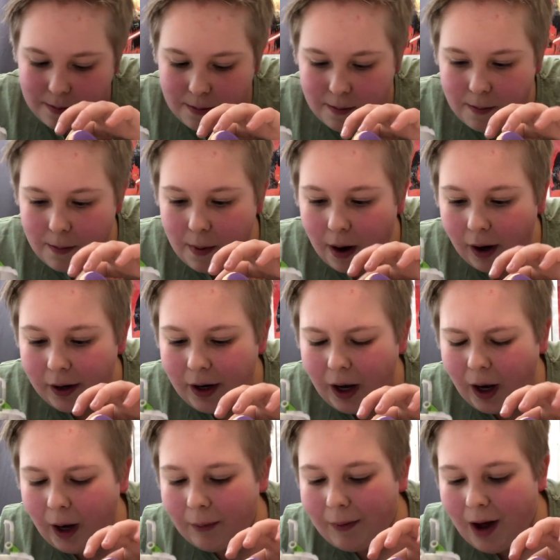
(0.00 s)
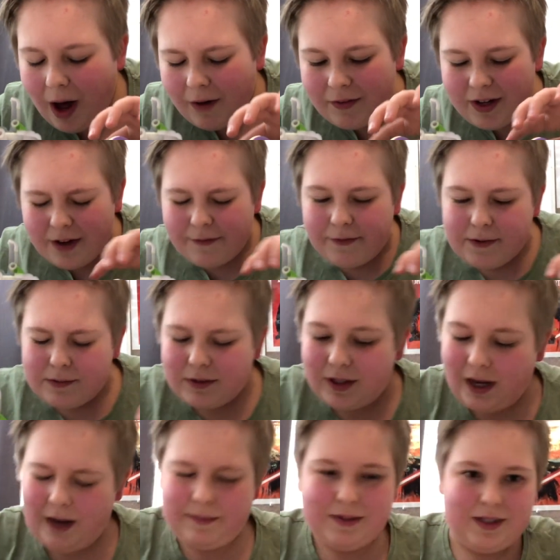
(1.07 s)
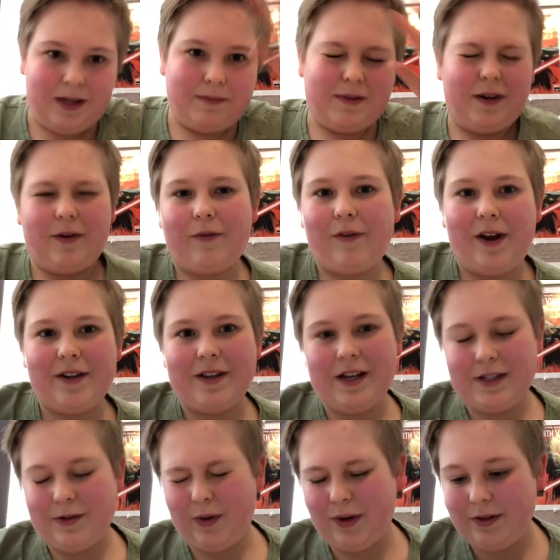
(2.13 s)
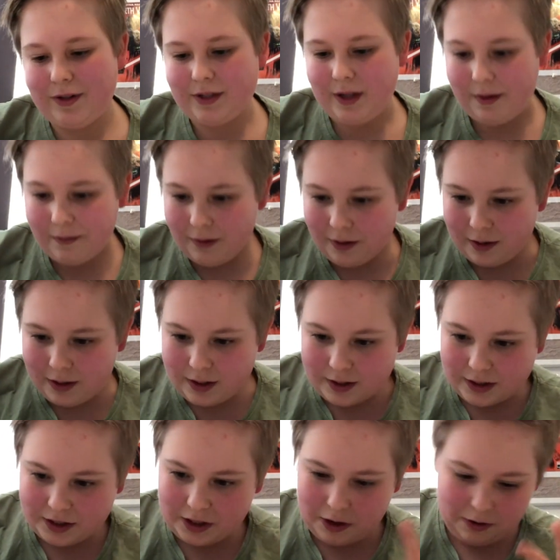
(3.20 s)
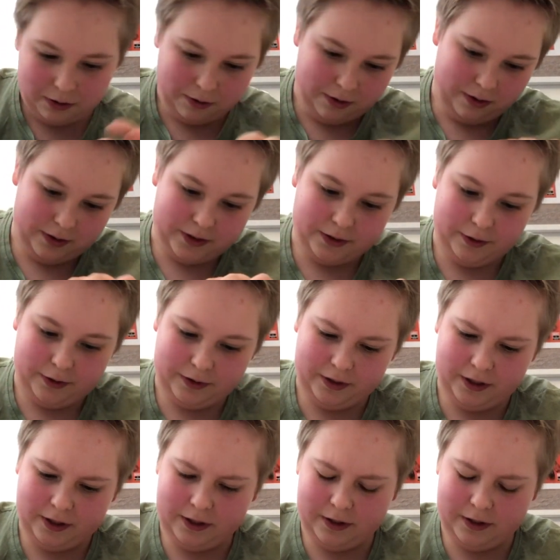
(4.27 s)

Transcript: but I'm having a few timestamps right here, so I just have. So set it on.